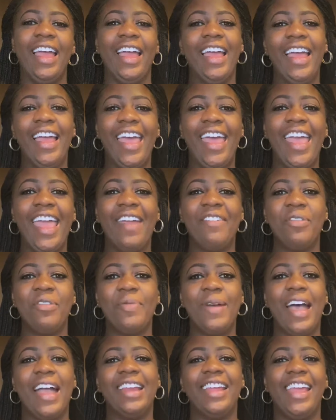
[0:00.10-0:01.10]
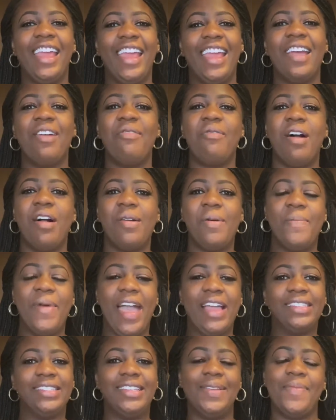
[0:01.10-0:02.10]
Hey everybody, and welcome
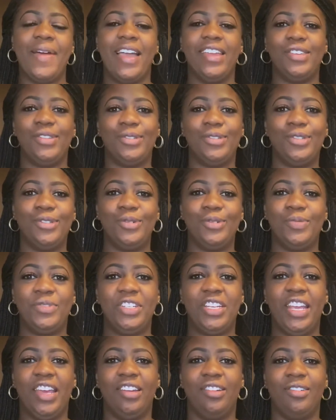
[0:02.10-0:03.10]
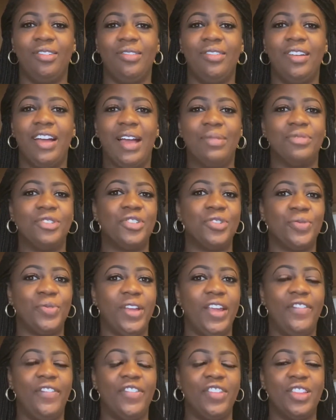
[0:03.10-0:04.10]
back to my YouTube channel. I'm
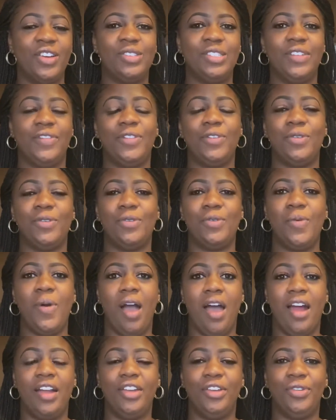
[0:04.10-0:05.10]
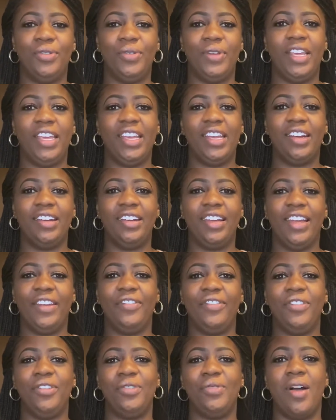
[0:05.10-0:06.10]
Cheric, for those of you who are new here.
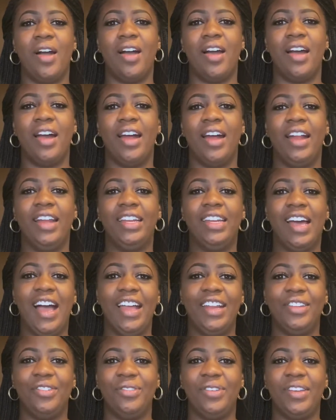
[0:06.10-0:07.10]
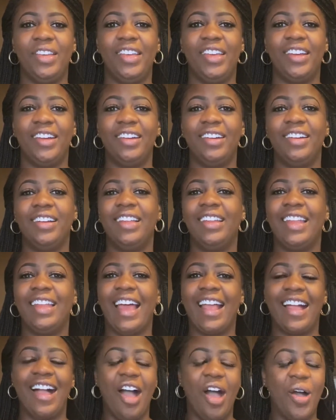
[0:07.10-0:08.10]
If you are not new here,
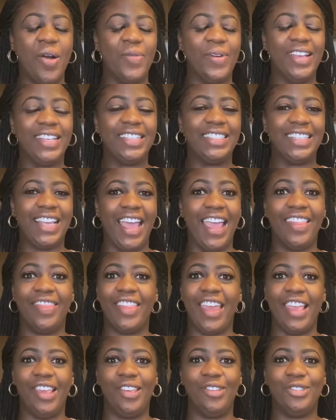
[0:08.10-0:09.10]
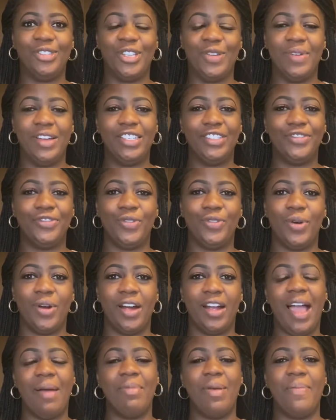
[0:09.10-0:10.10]
like I always say, thank you so much
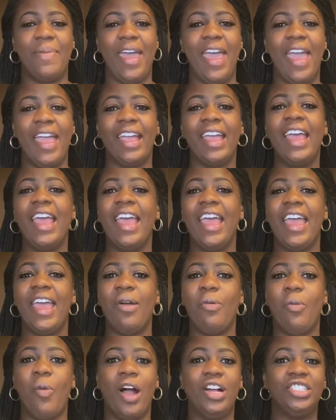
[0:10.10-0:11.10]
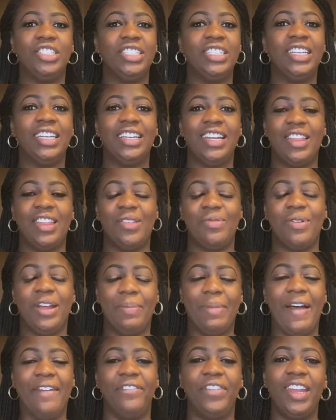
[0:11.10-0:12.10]
for coming back and watching another one
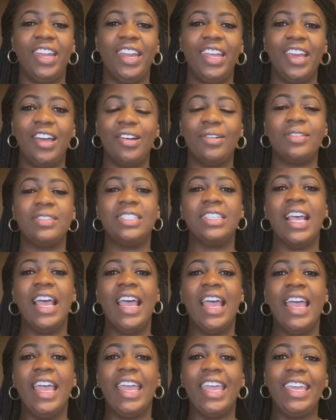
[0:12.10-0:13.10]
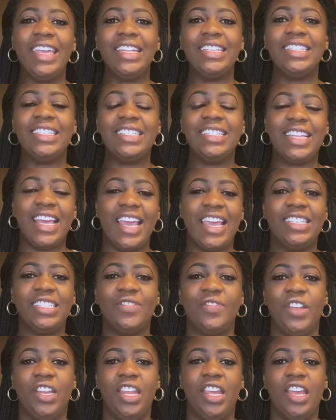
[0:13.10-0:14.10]
of my videos. In today's
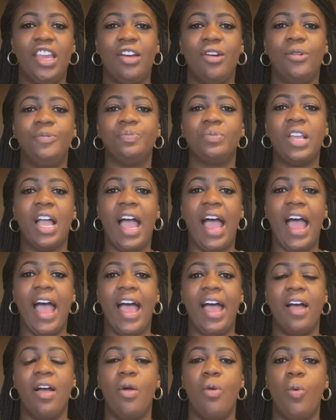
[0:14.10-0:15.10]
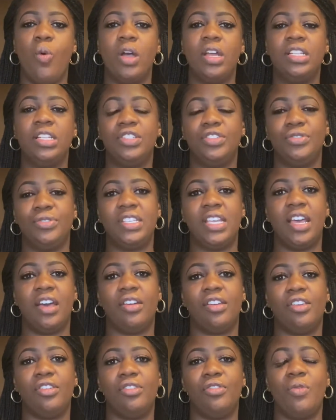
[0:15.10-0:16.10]
video, I want to tell
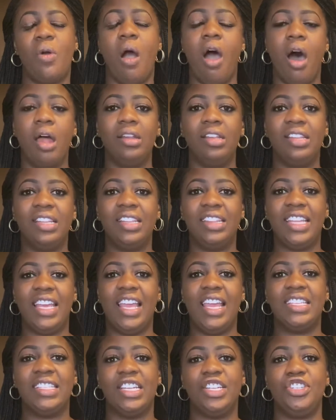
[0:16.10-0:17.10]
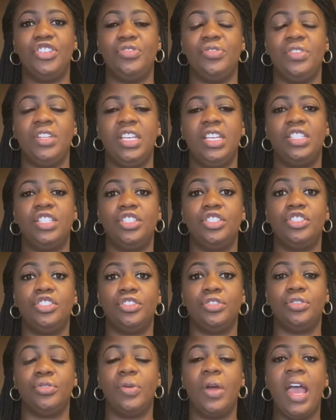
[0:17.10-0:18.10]
you all of the things that you need to
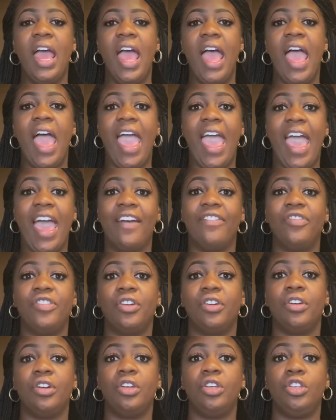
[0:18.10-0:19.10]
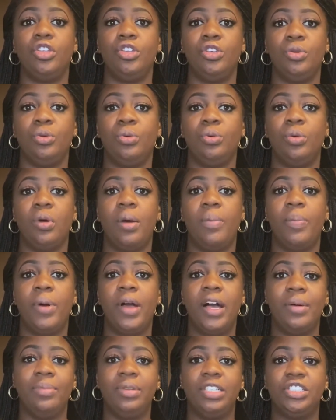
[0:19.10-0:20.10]
do after you
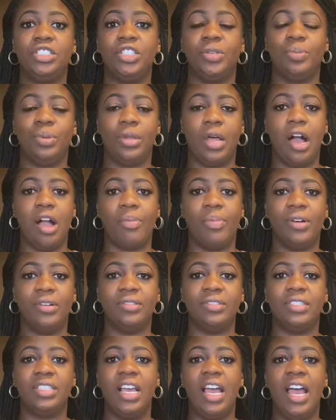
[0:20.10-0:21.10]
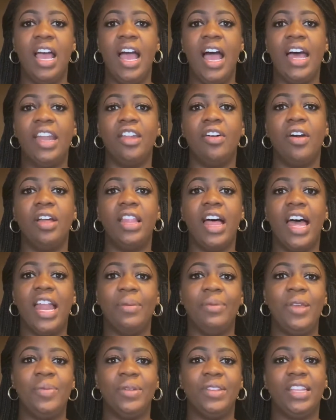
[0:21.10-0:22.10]
publish your blog post. I know a lot
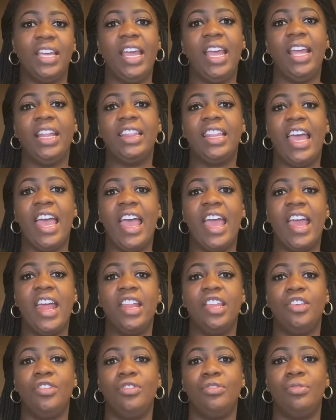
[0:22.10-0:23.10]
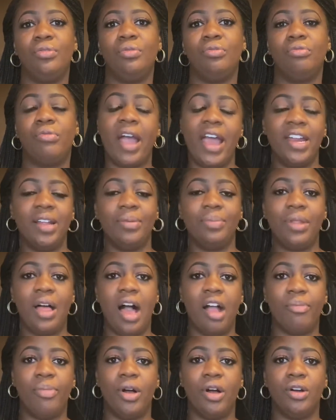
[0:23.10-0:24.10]
of people think that you write a
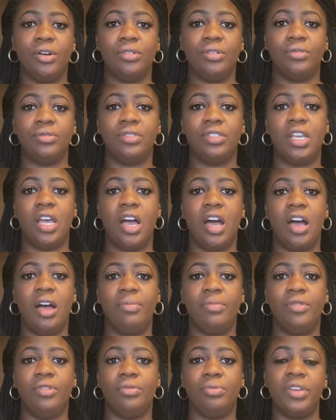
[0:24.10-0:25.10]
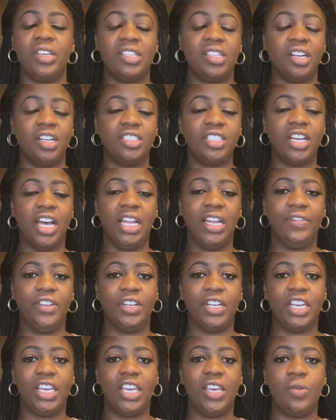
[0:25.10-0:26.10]
blog post, you research all of
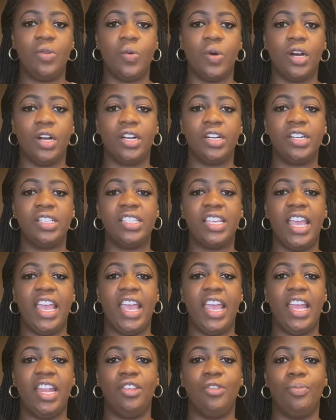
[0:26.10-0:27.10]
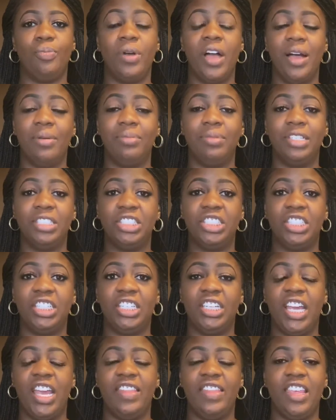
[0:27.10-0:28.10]
your keywords and you publish
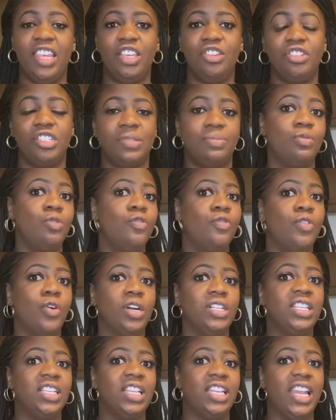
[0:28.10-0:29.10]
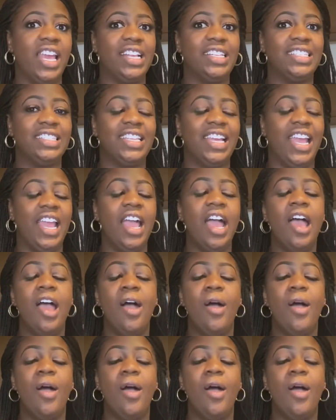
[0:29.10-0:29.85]
it and then you just move on to the next thing.